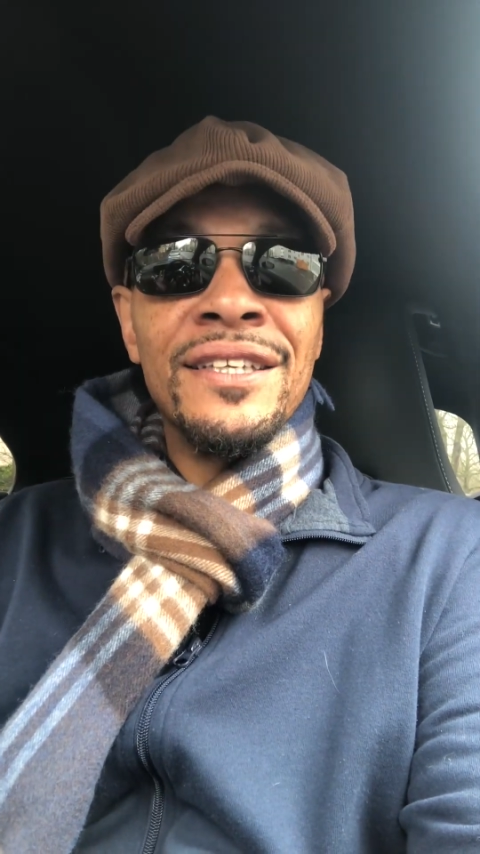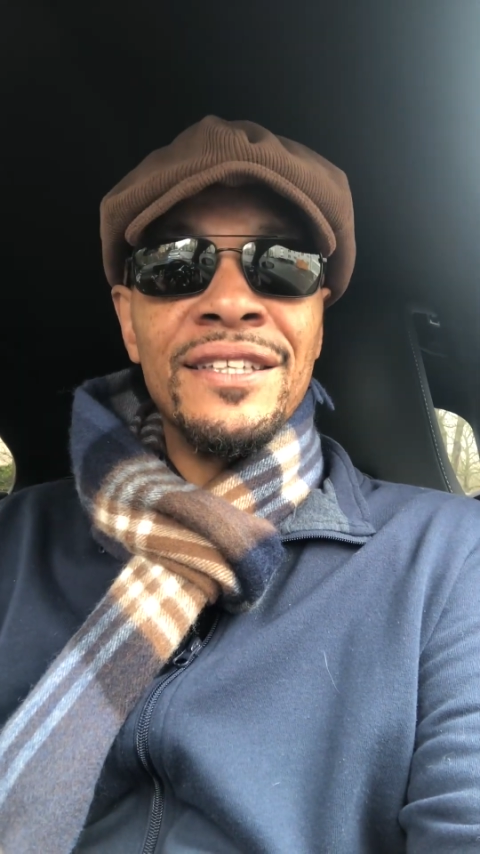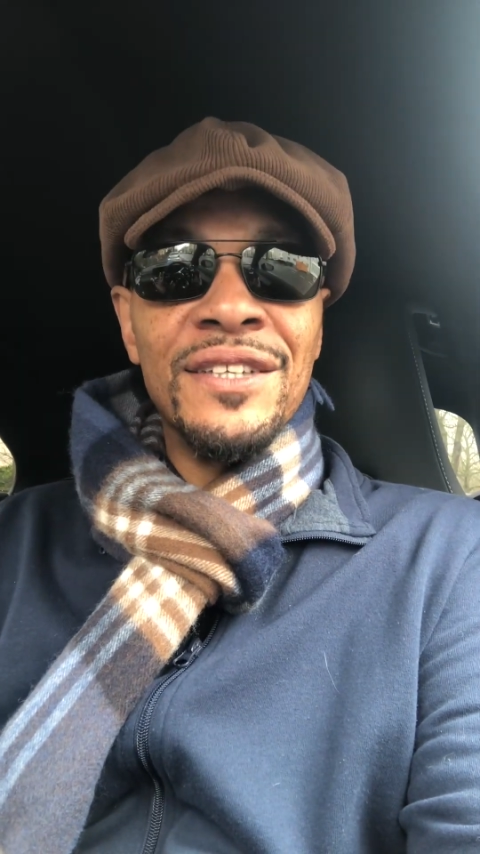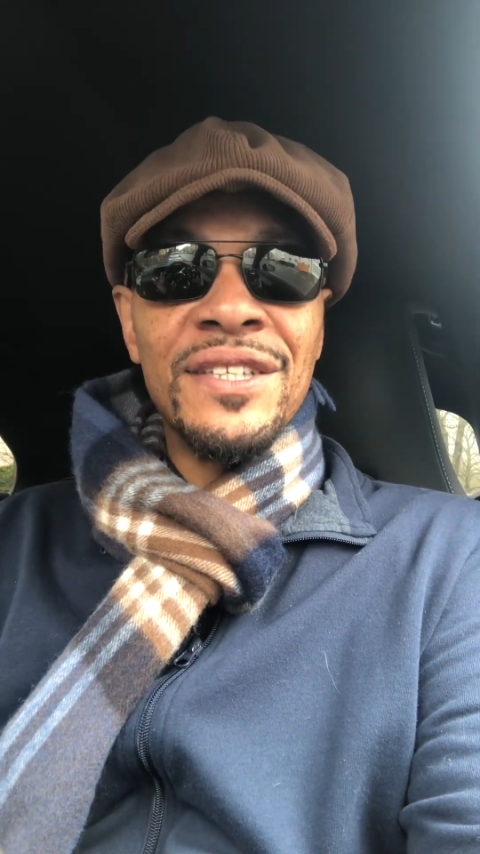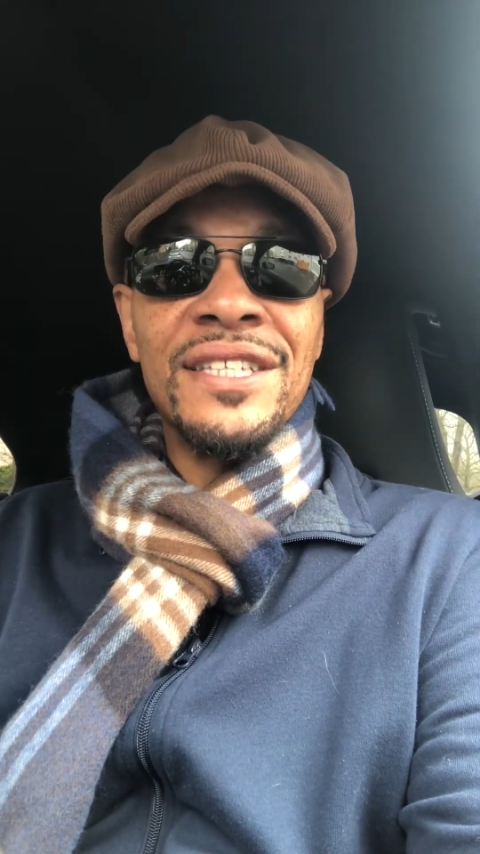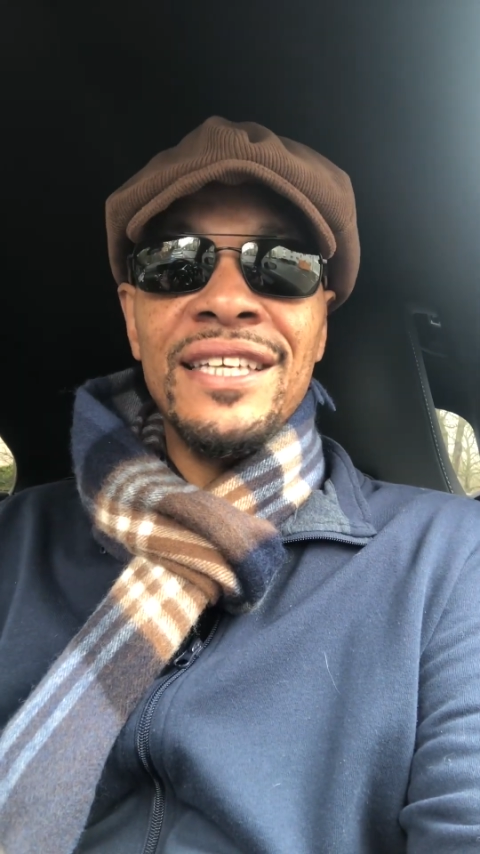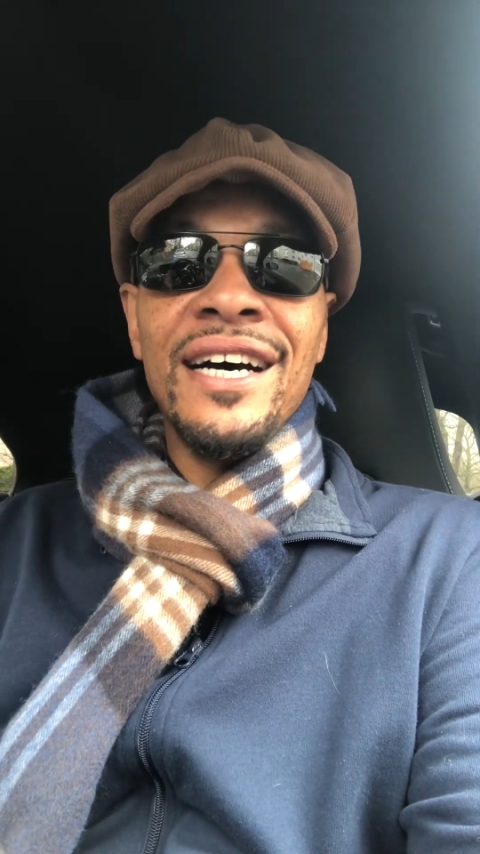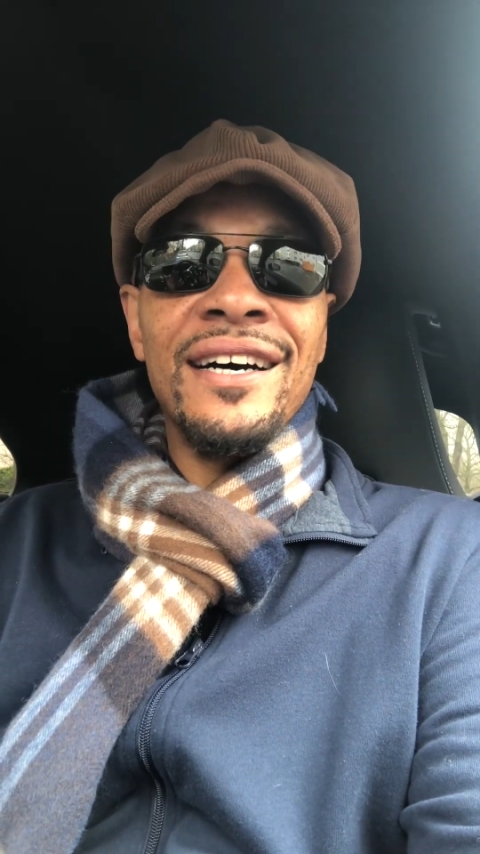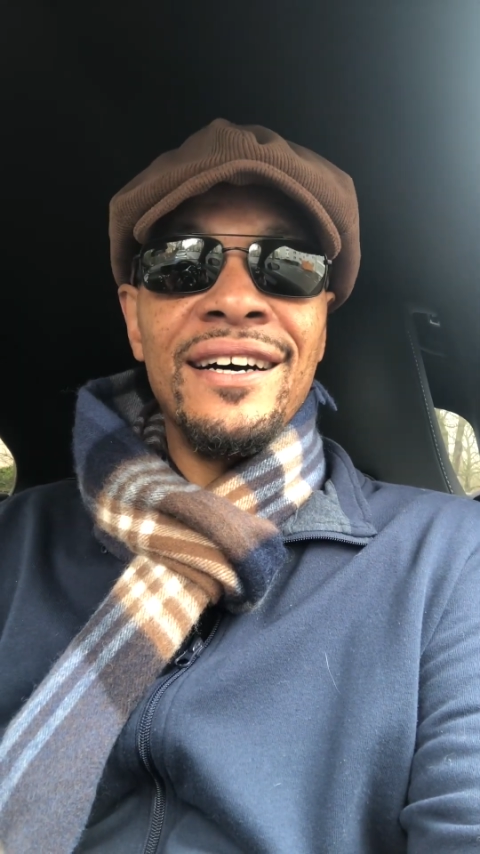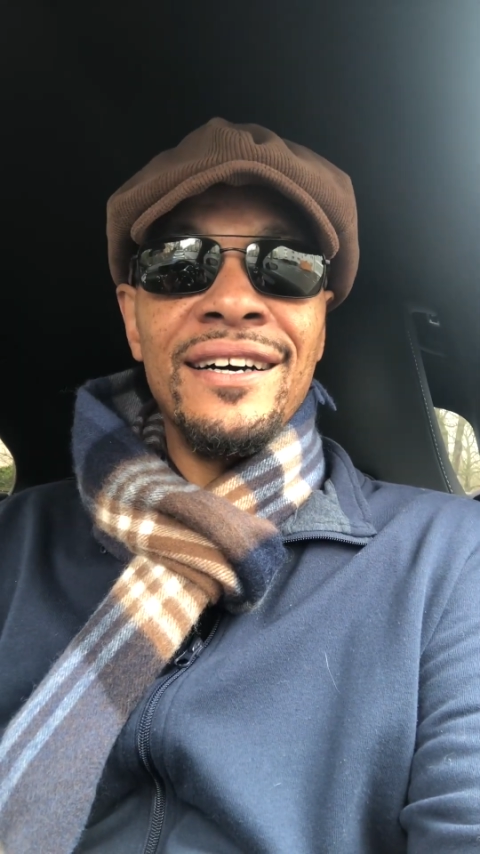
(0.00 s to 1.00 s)
the
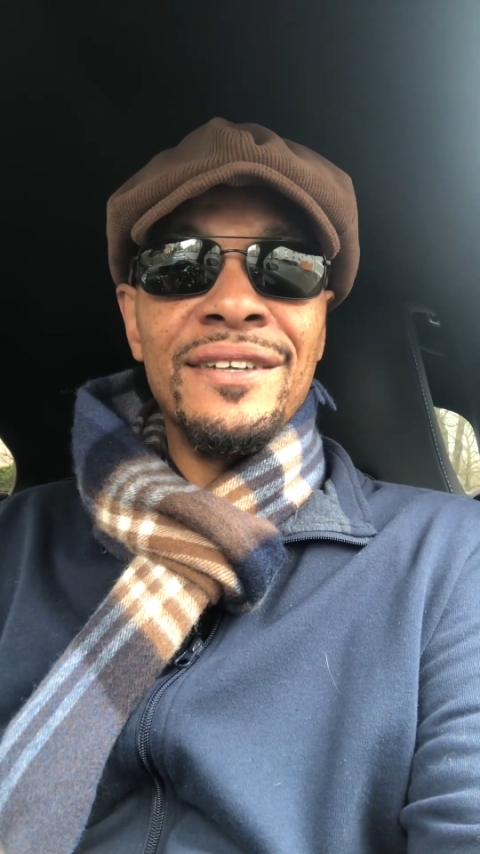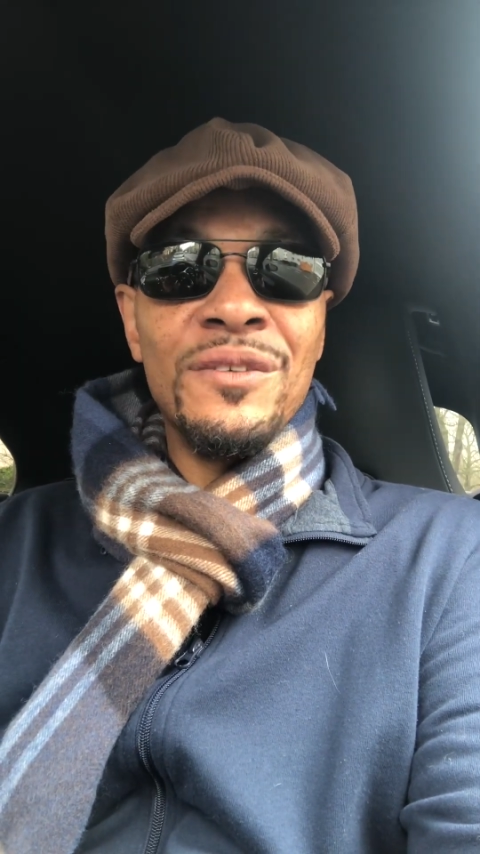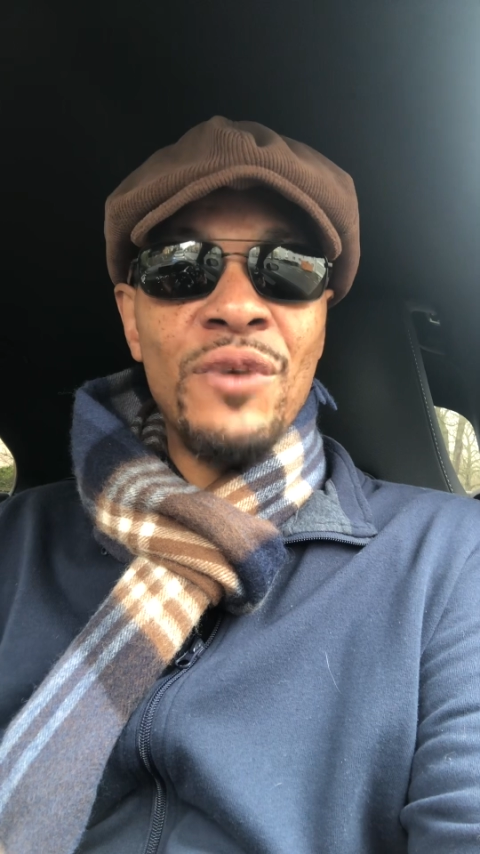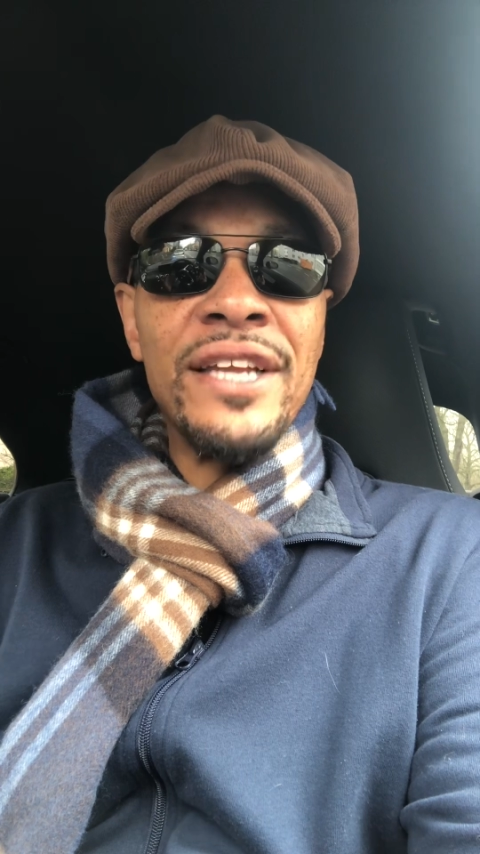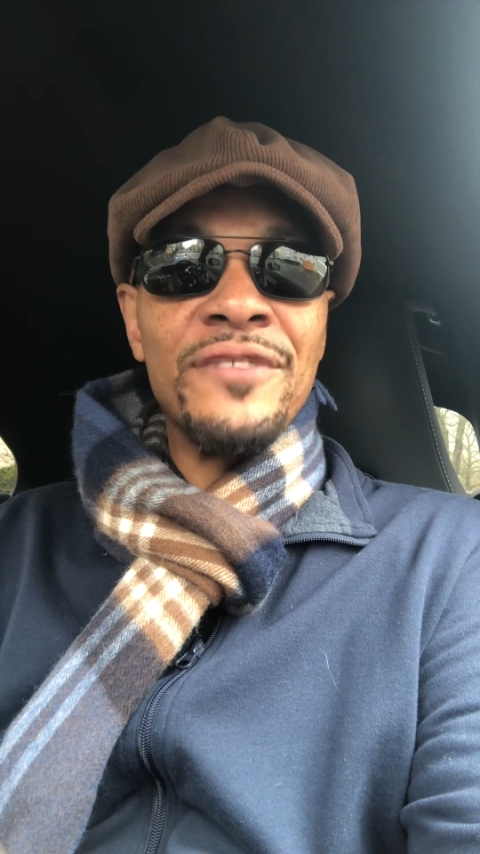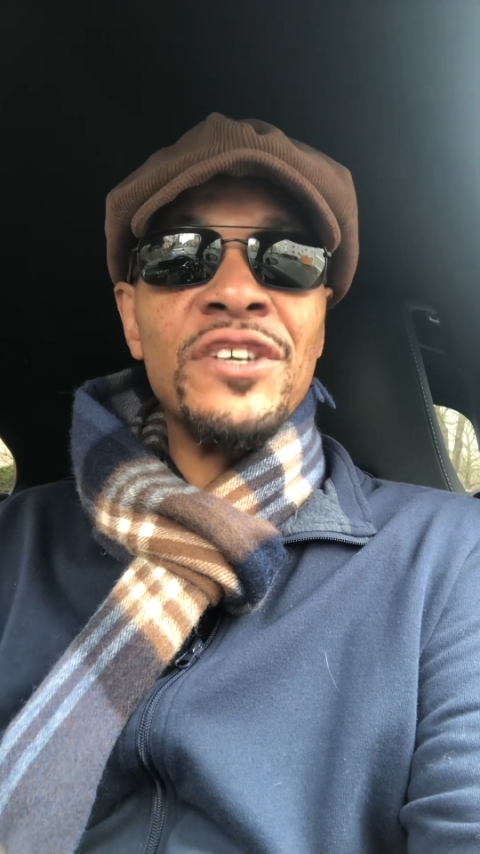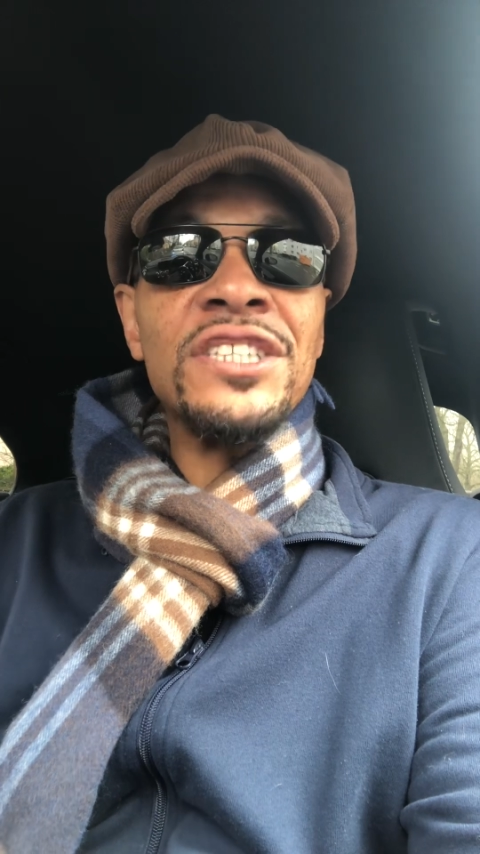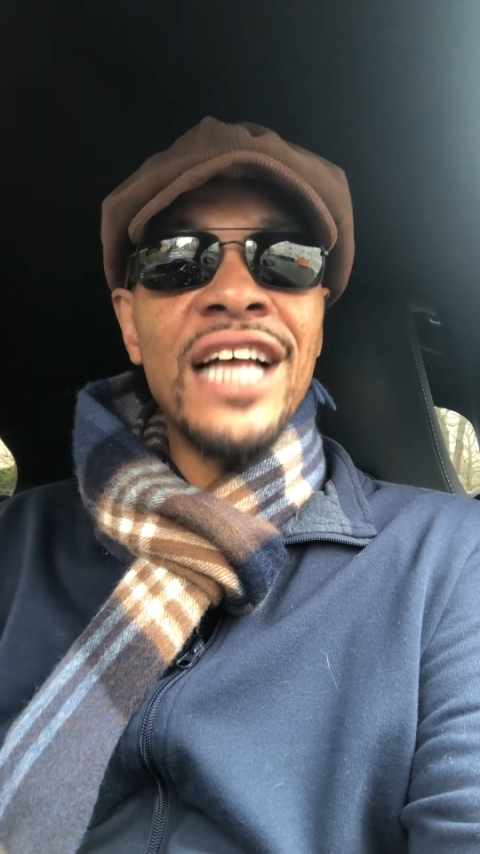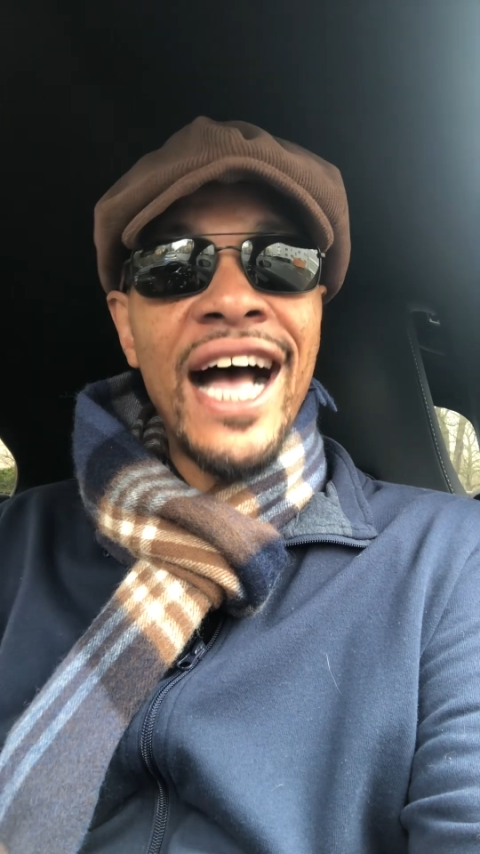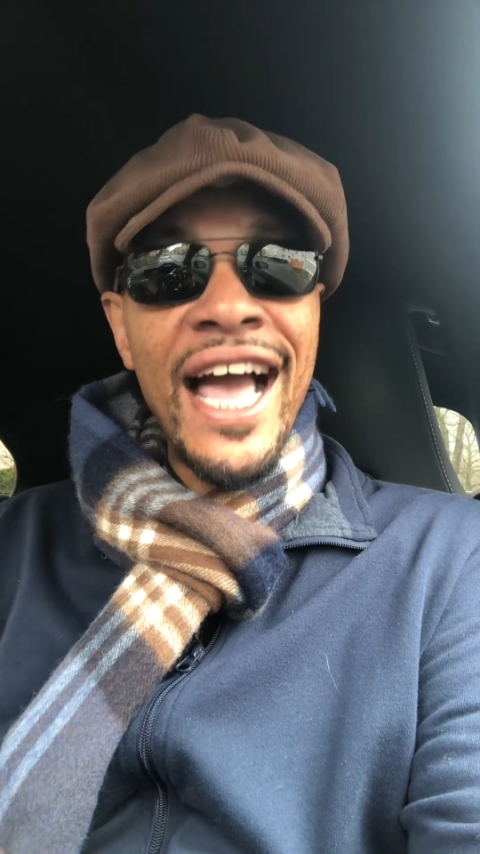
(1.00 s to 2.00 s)
the, uh, the weight
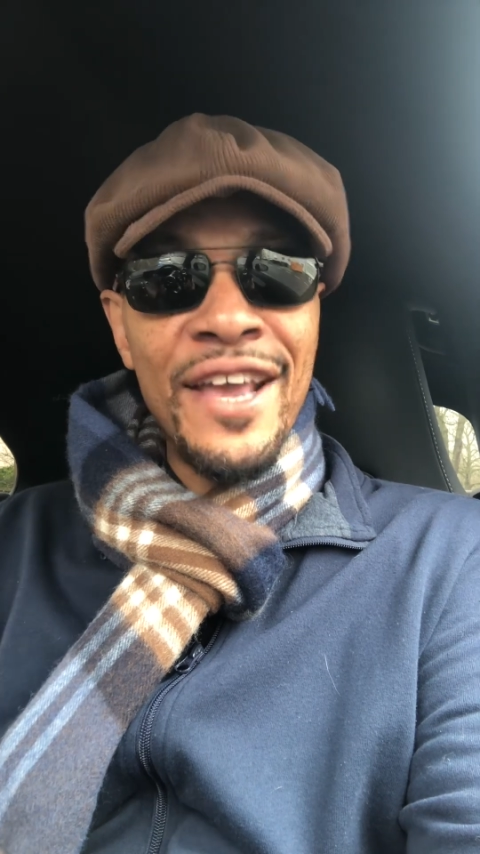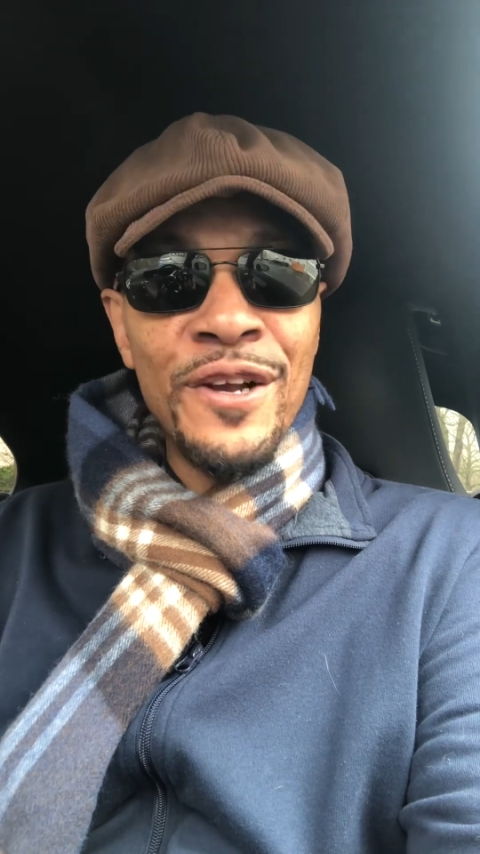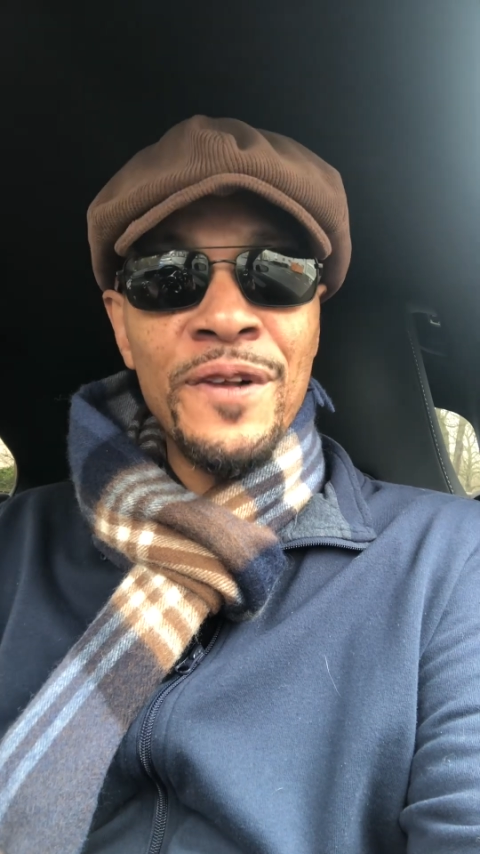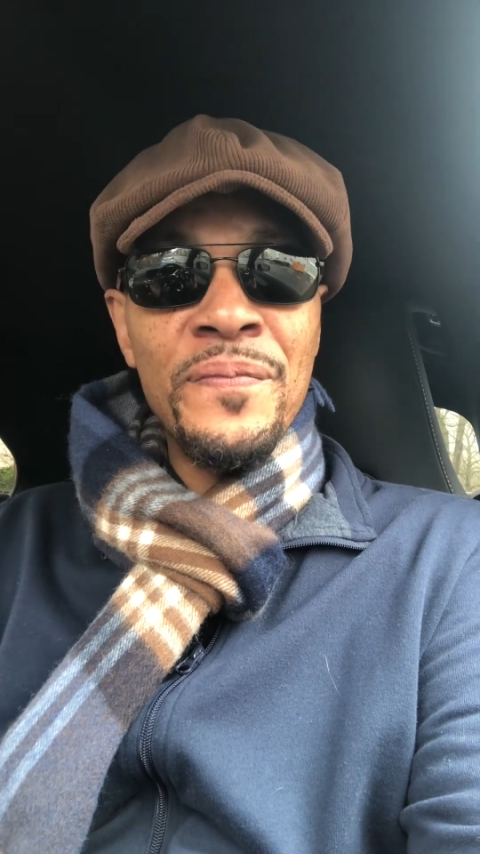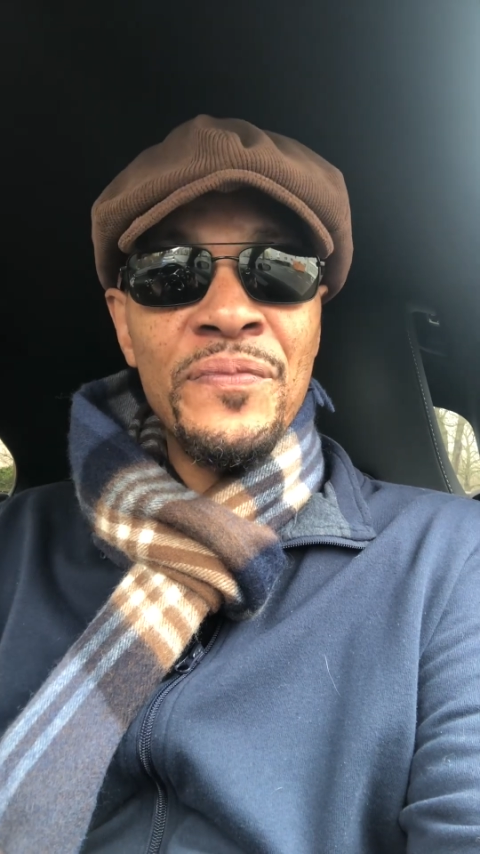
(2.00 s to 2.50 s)
division higher